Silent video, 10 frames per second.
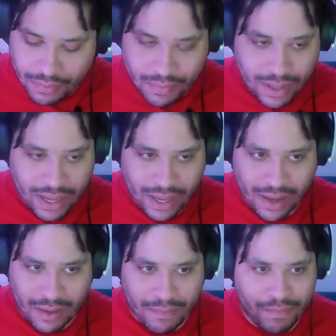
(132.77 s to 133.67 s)
like
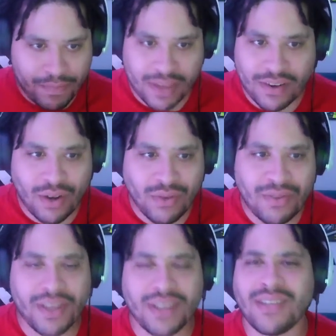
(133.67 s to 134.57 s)
there's a load of
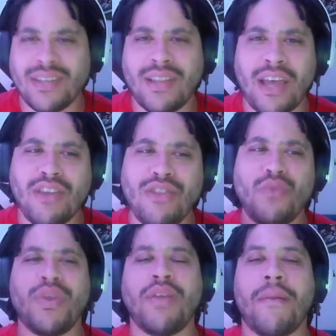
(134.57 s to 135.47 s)
things like you know
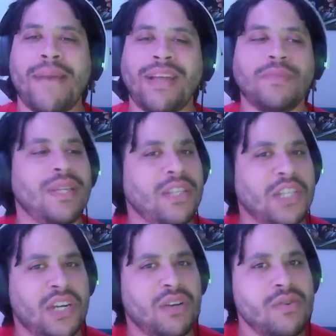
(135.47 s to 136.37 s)
when a man's been in
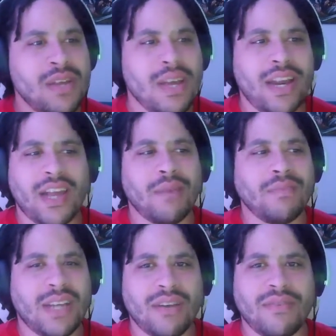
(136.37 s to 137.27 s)
jail and he
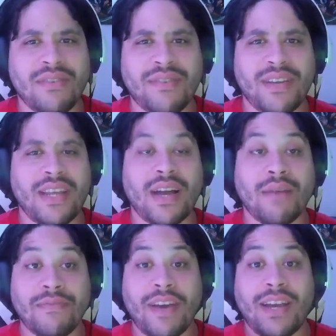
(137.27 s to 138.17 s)
comes out for the and he
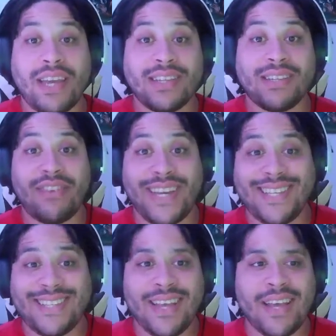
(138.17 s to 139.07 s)
come, finally gets
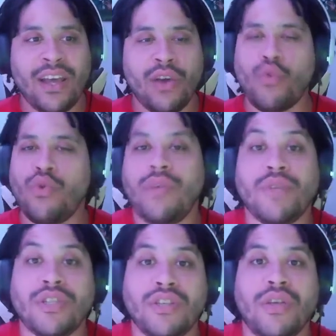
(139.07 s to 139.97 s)
released, all he
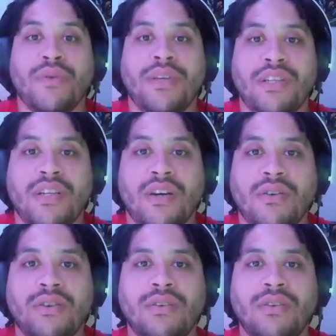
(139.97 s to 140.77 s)
wants to do is you know